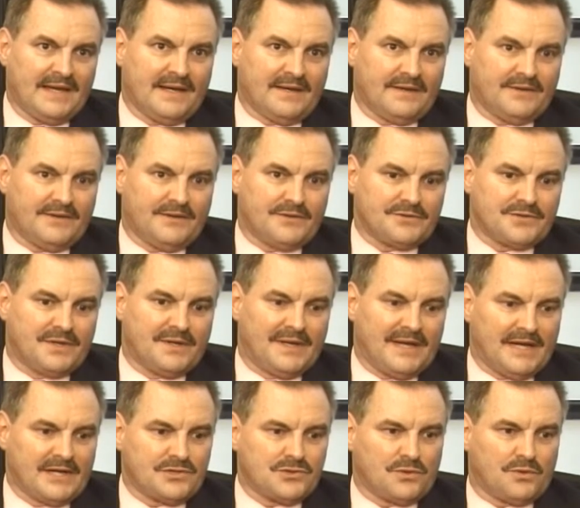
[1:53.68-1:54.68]
there's a
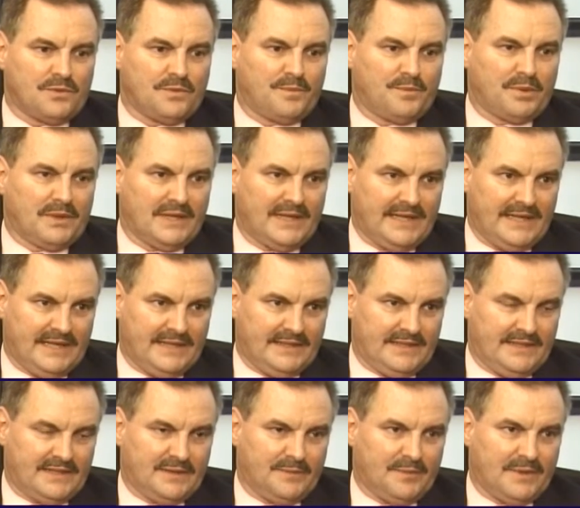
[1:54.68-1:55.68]
natural plane
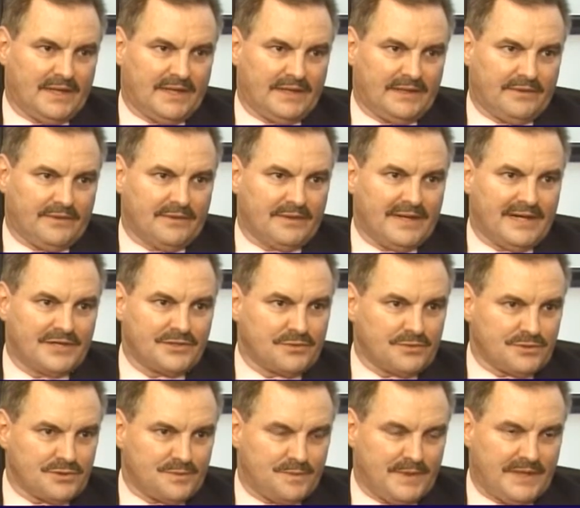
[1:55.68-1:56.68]
in the body or a natural
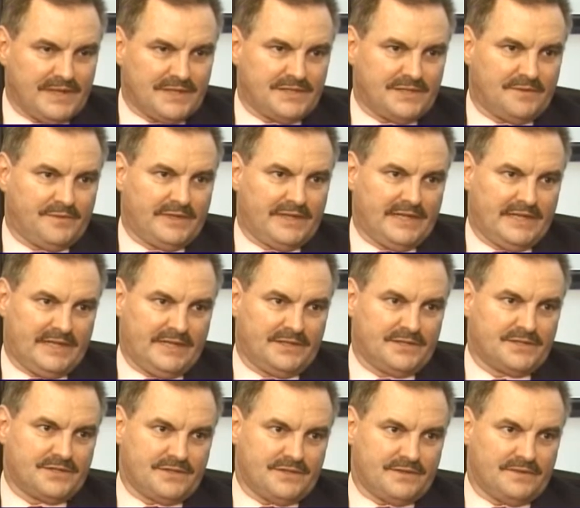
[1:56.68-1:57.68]
space that we get
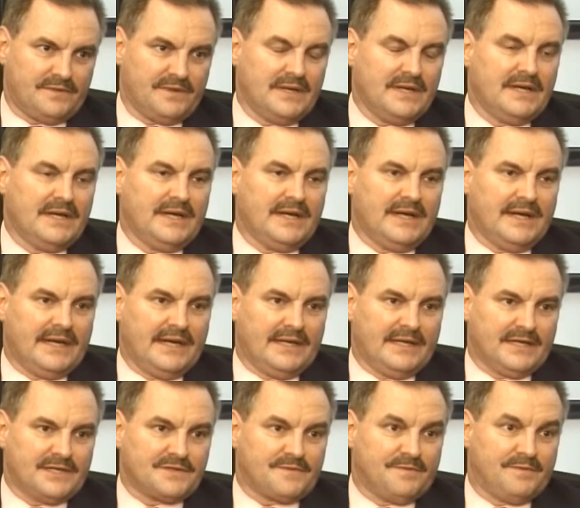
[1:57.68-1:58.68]
into,
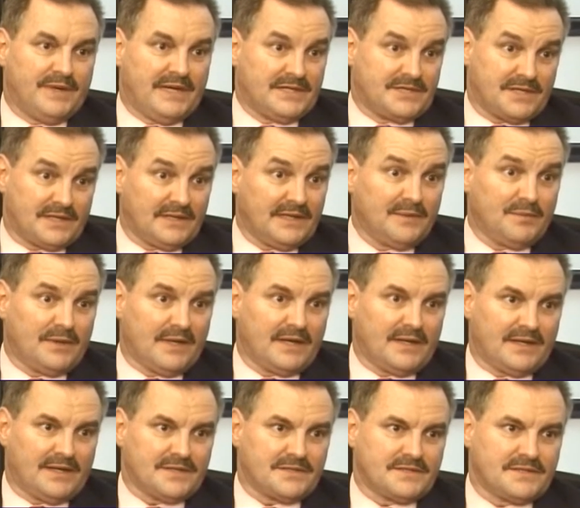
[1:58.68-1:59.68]
and it's basically
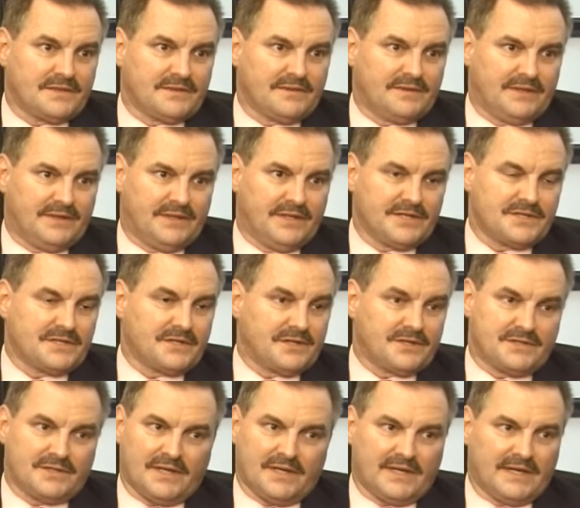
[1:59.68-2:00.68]
bloodless. The disc
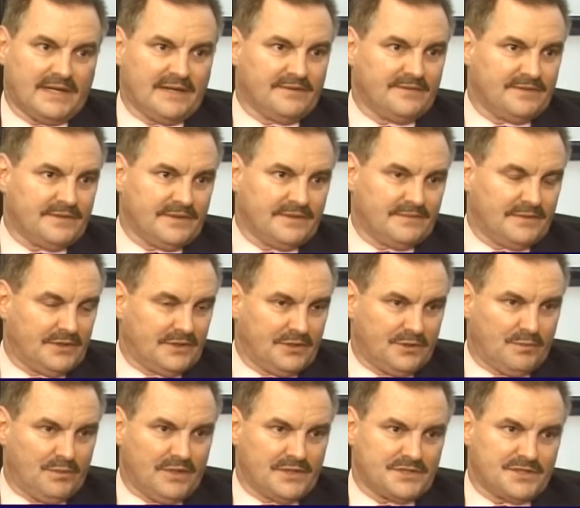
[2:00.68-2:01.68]
does not have a
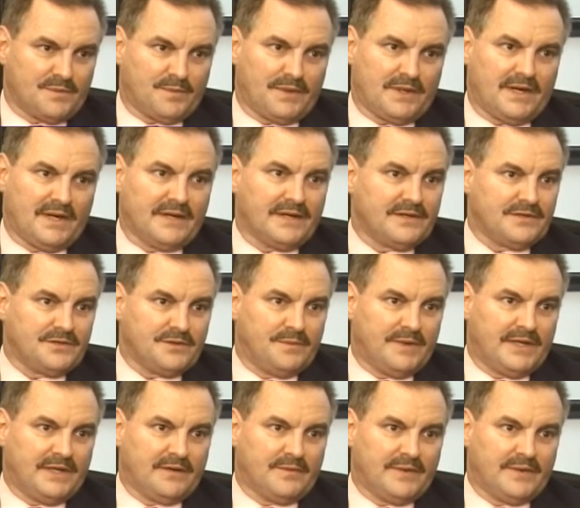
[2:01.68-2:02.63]
good blood supply, as you may or